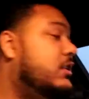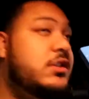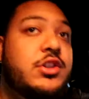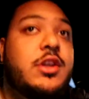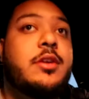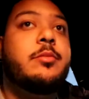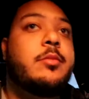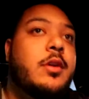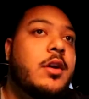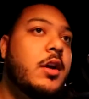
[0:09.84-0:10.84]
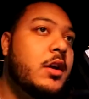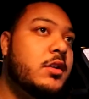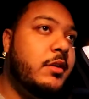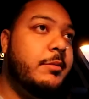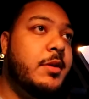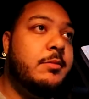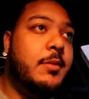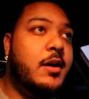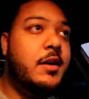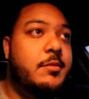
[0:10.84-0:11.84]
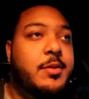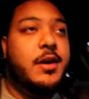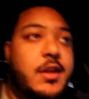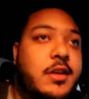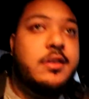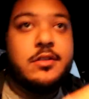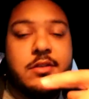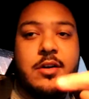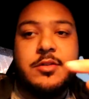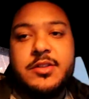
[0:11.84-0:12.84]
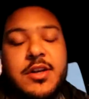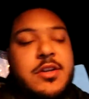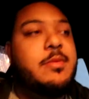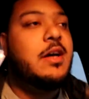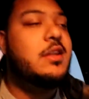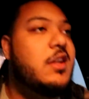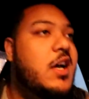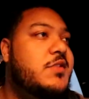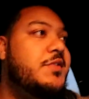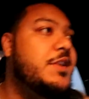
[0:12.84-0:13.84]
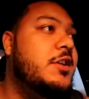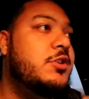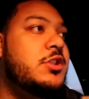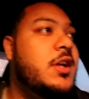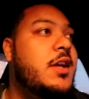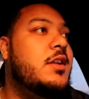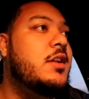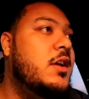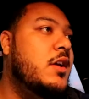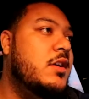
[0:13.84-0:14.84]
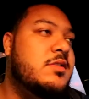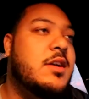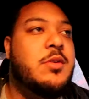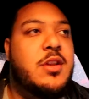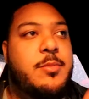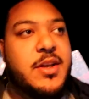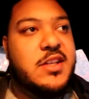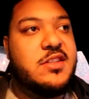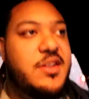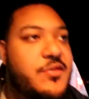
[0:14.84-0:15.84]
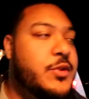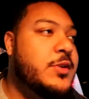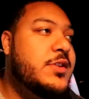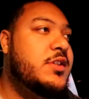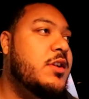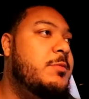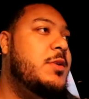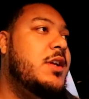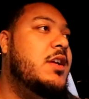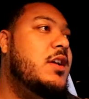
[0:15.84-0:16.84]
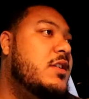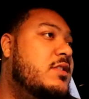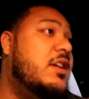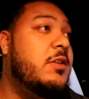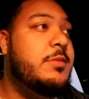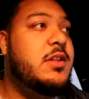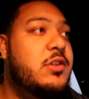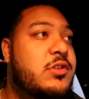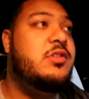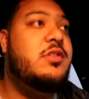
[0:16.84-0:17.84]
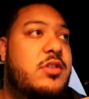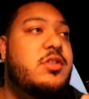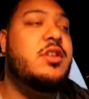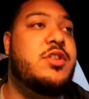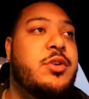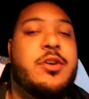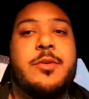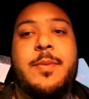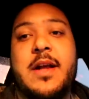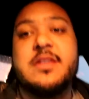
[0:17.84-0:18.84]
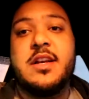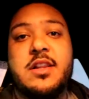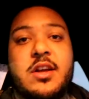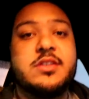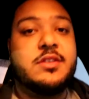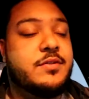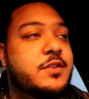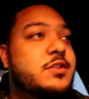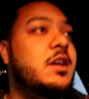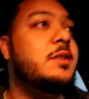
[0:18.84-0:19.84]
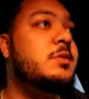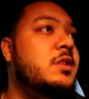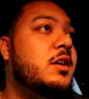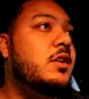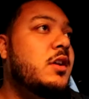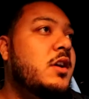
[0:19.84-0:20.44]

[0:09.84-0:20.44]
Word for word: the gym to meet my buddy who I was telling you about in the last video, Shane. was like one of the biggest influences on me to help me lose the 200 pounds I lost the first time. So